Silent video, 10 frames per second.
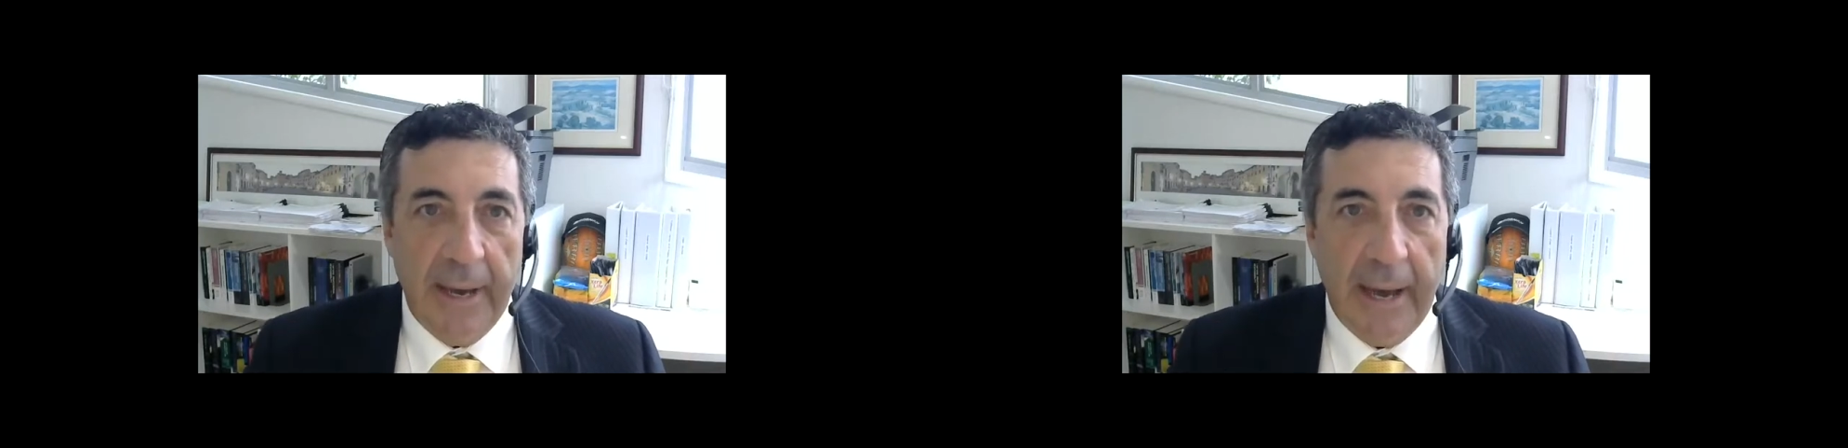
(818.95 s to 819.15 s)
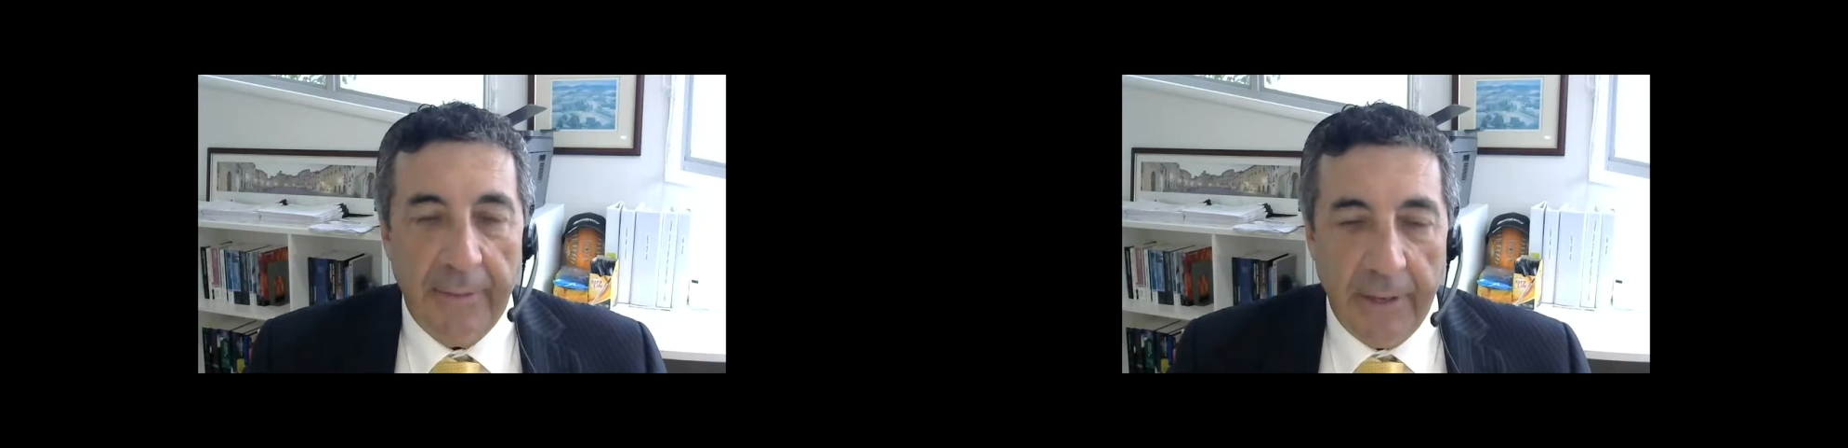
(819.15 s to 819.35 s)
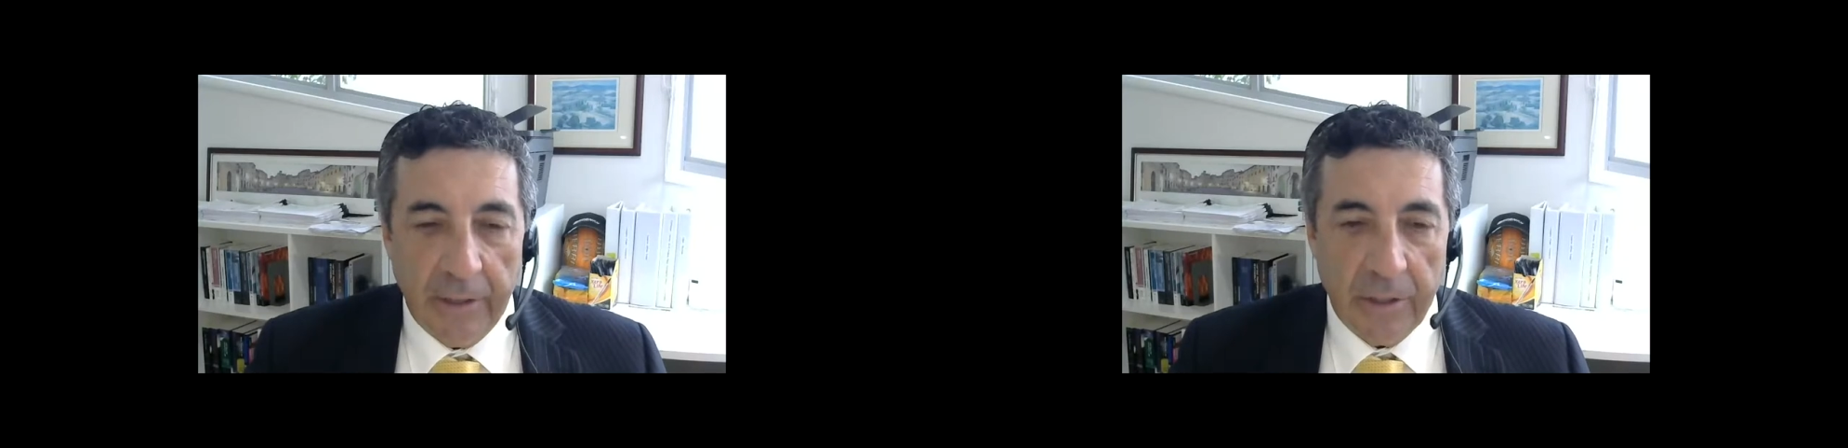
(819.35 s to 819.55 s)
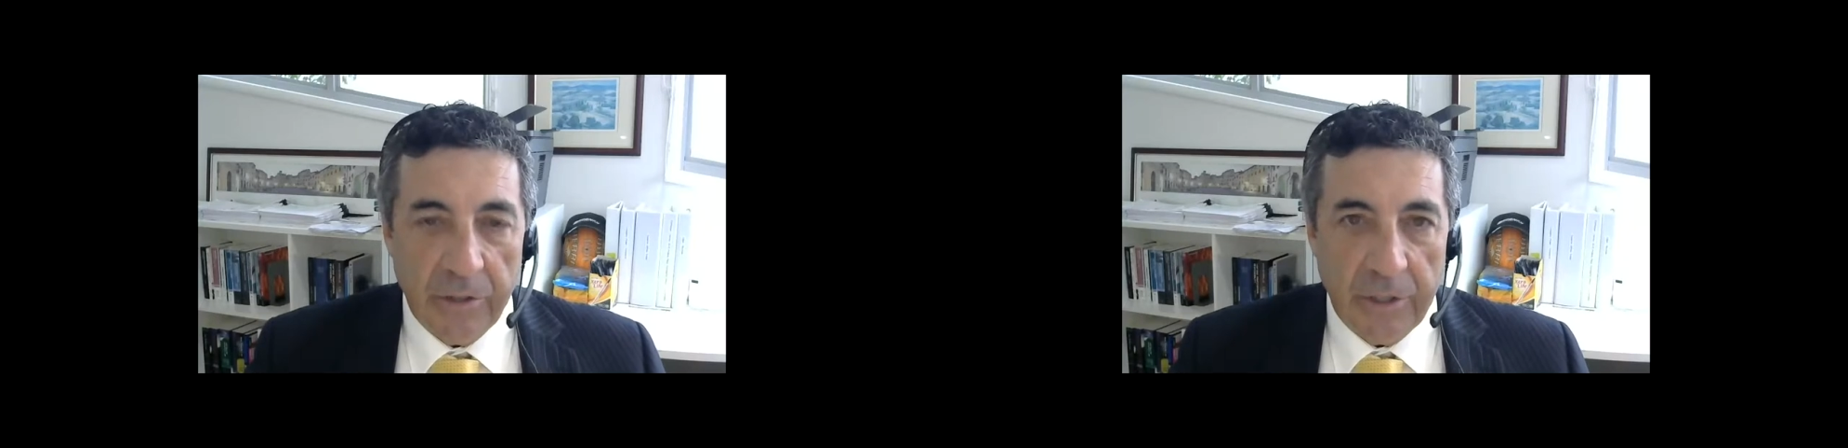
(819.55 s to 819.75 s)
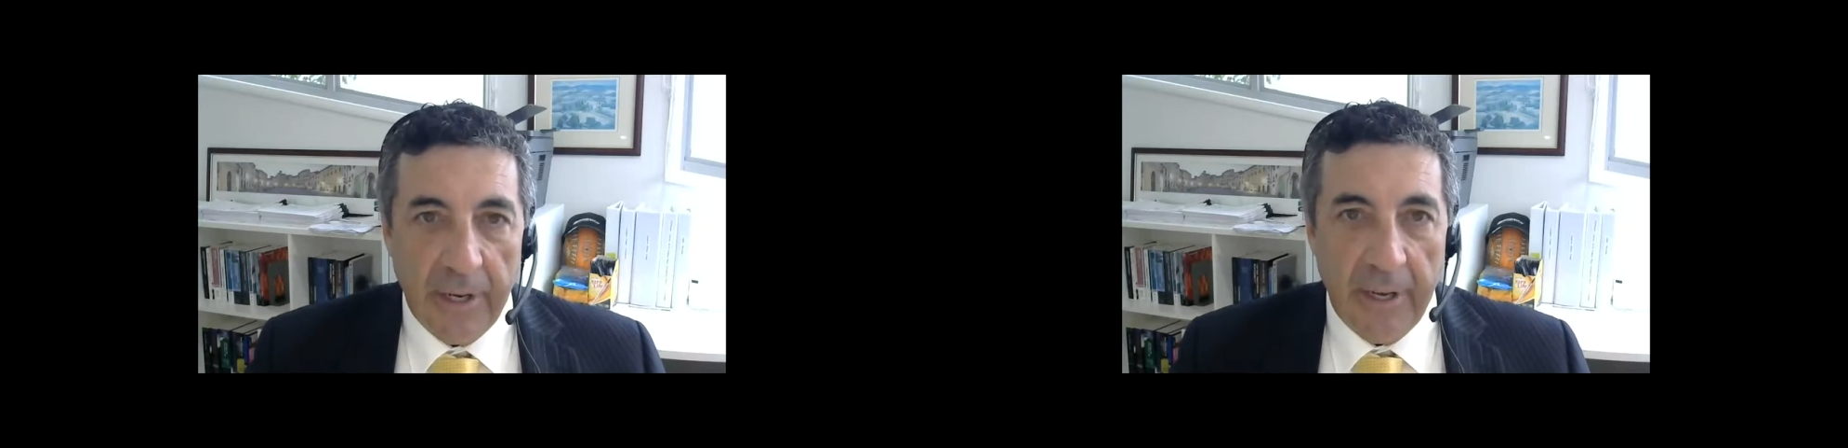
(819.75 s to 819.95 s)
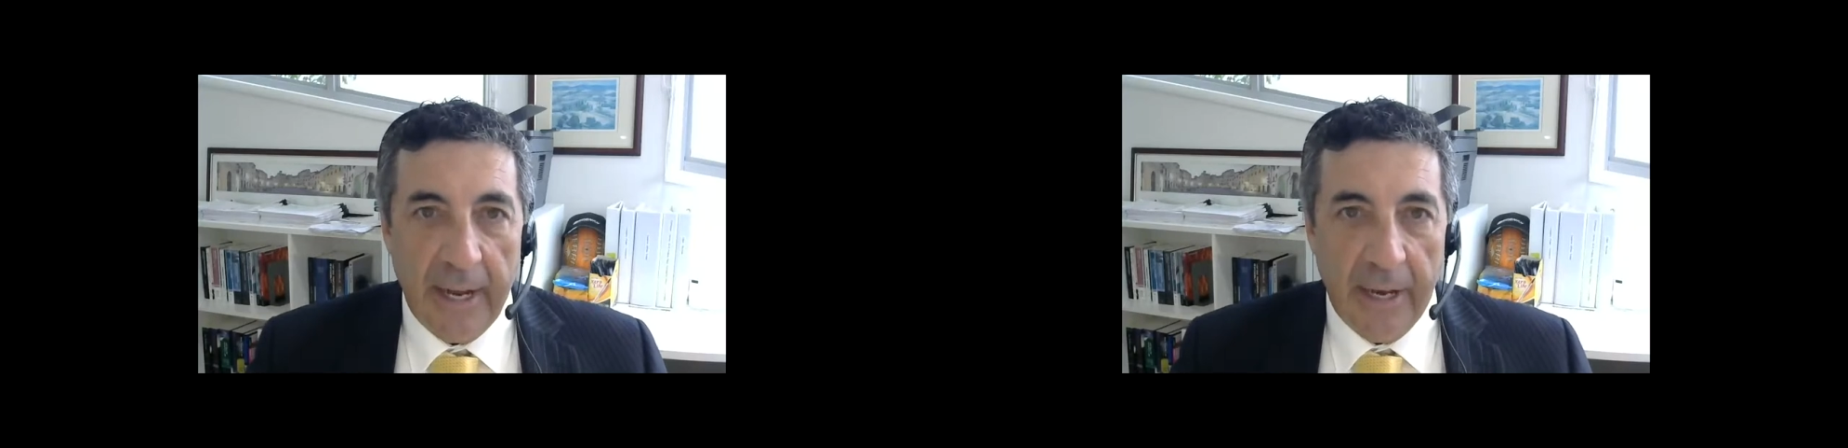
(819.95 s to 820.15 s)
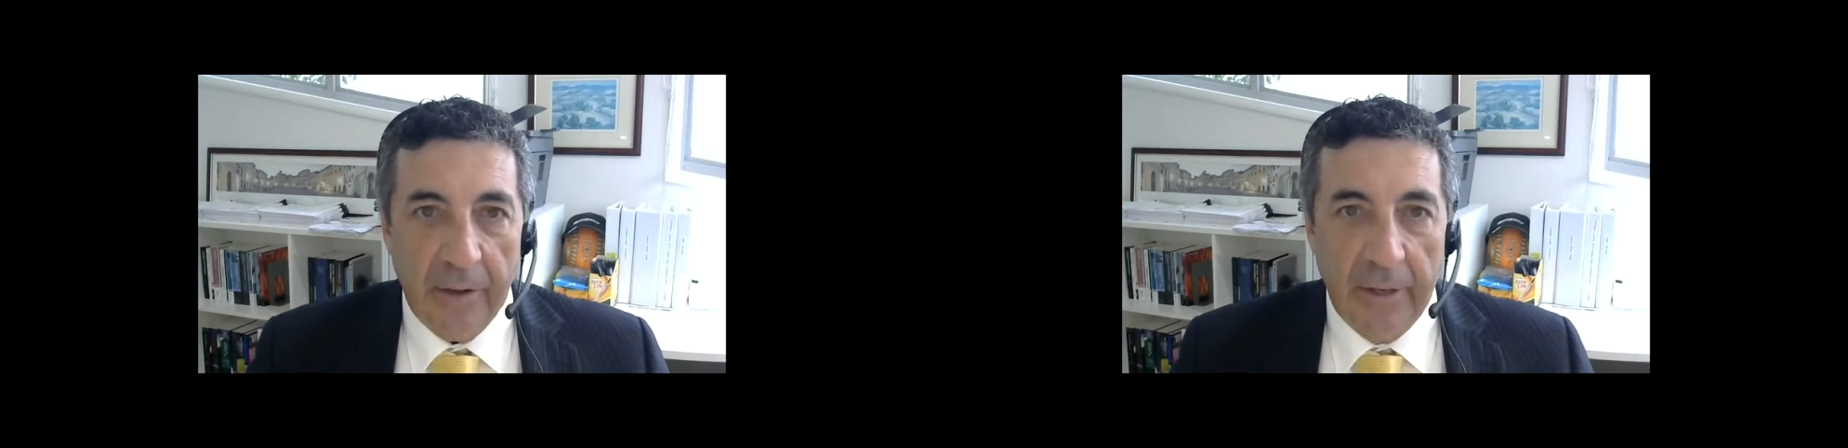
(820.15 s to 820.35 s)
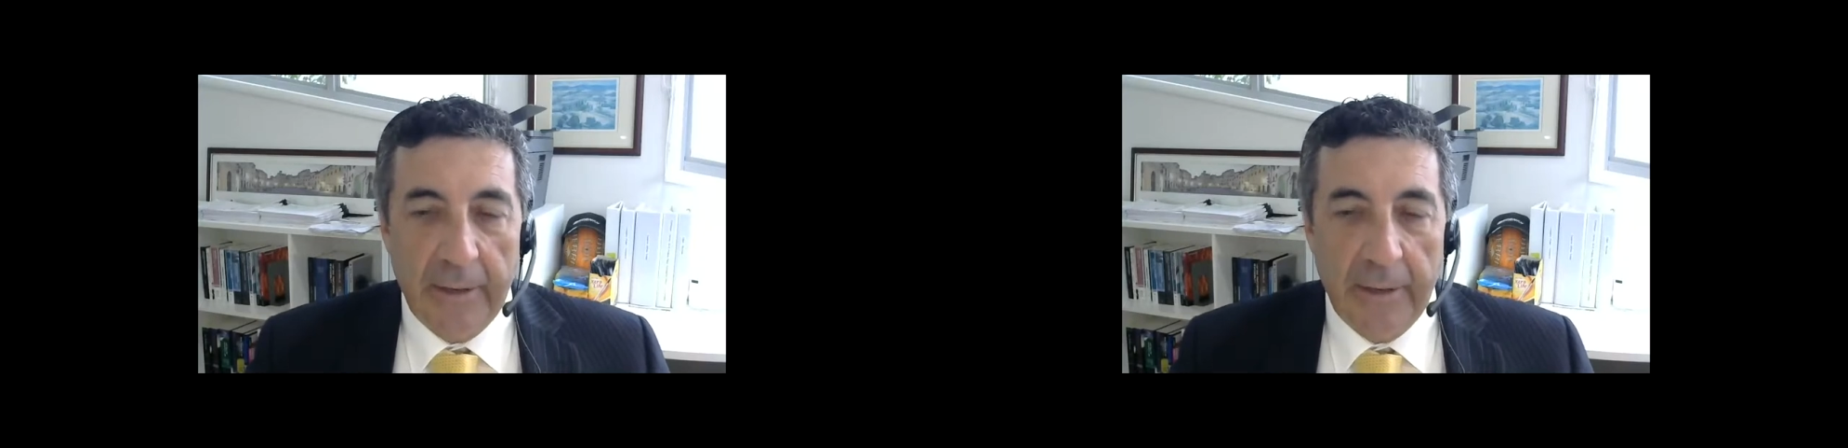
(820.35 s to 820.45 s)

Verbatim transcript: and then consider how